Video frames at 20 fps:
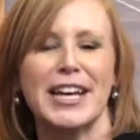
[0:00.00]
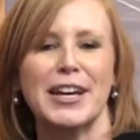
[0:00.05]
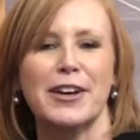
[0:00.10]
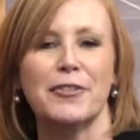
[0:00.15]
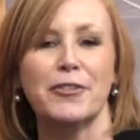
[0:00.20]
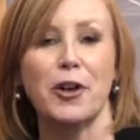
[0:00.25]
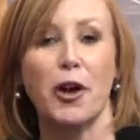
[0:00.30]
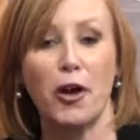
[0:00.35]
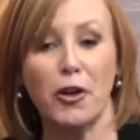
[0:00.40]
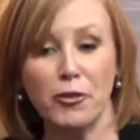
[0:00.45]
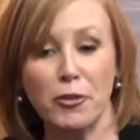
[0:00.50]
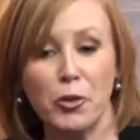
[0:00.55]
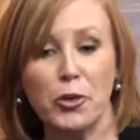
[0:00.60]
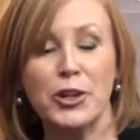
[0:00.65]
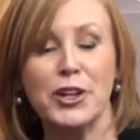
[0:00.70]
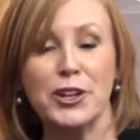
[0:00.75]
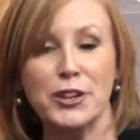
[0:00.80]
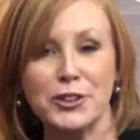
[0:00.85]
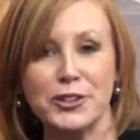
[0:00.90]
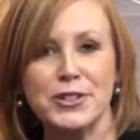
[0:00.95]
for all 4
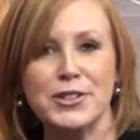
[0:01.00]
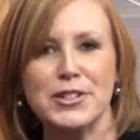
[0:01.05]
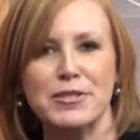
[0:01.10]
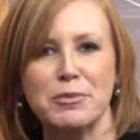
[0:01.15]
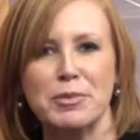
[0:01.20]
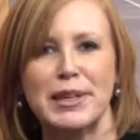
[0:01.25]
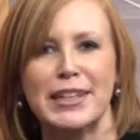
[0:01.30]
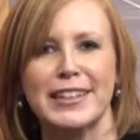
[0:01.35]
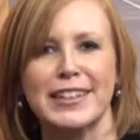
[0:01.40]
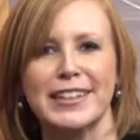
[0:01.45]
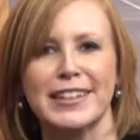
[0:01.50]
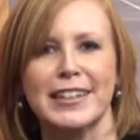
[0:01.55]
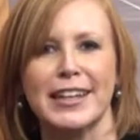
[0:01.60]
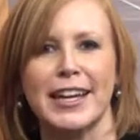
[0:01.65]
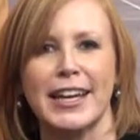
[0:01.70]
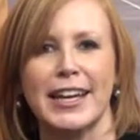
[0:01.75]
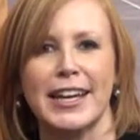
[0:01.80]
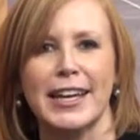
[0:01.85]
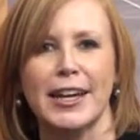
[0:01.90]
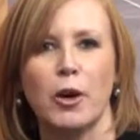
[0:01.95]
years of being
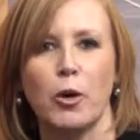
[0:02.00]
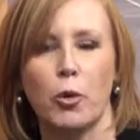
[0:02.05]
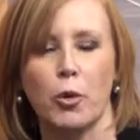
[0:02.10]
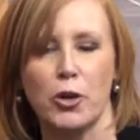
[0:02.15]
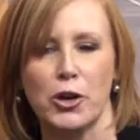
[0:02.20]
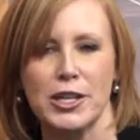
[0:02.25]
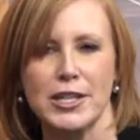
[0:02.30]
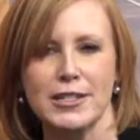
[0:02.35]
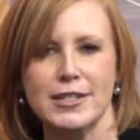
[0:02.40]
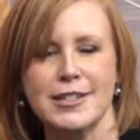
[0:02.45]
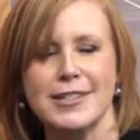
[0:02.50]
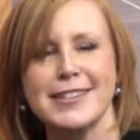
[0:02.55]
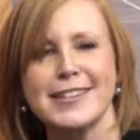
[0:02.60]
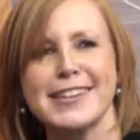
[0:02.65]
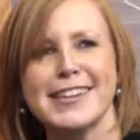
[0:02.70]
a Hornet,